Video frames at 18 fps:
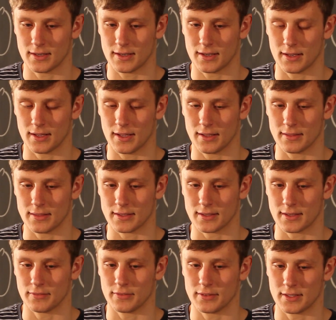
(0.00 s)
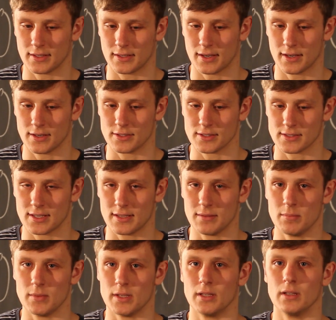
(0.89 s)
I think everything kind of just
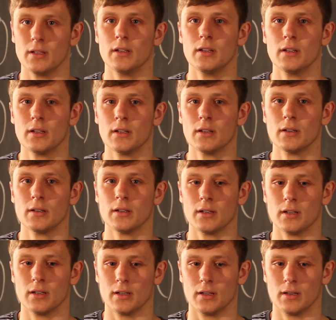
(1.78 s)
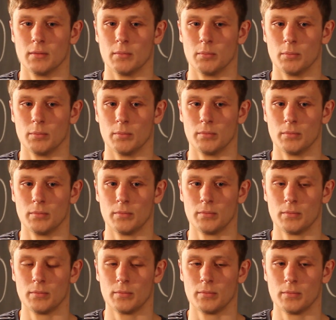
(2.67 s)
hit me on
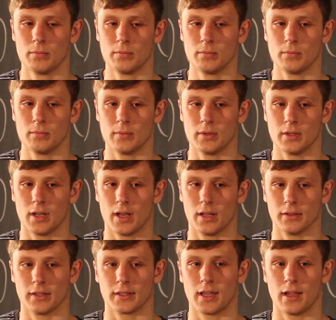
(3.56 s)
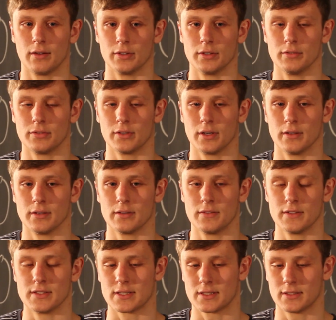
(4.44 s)
every front,
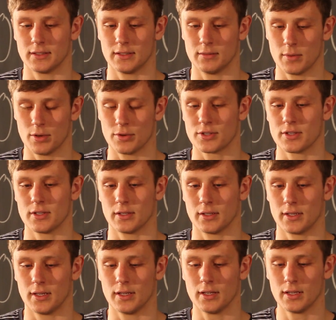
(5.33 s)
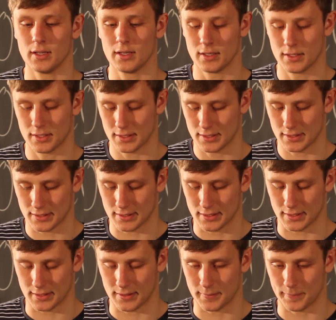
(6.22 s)
physically, emotionally,
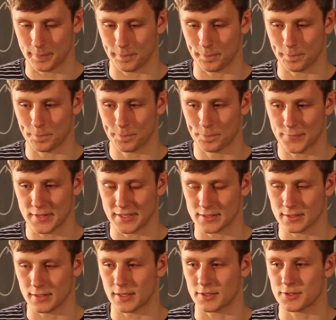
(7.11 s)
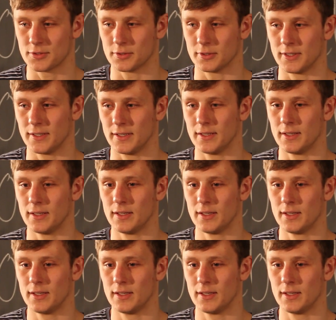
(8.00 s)
intellectually.